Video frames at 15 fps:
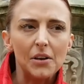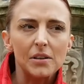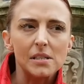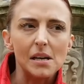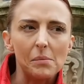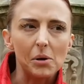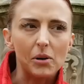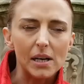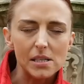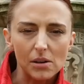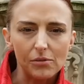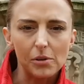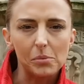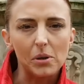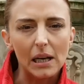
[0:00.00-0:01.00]
the
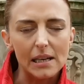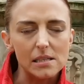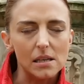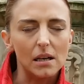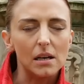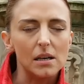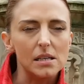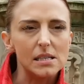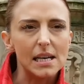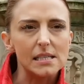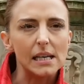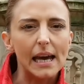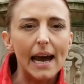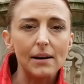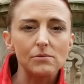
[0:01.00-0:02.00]
Democratic Football Lads Alliance,
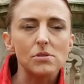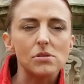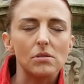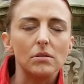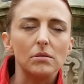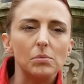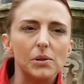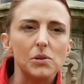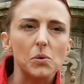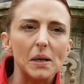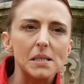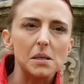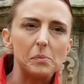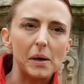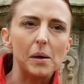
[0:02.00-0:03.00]
has a council with
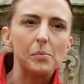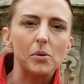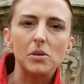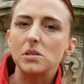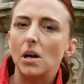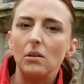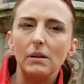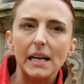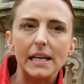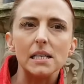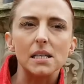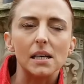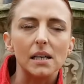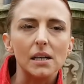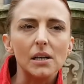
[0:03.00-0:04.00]
20 people. There's no
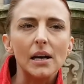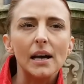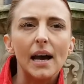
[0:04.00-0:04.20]
leader.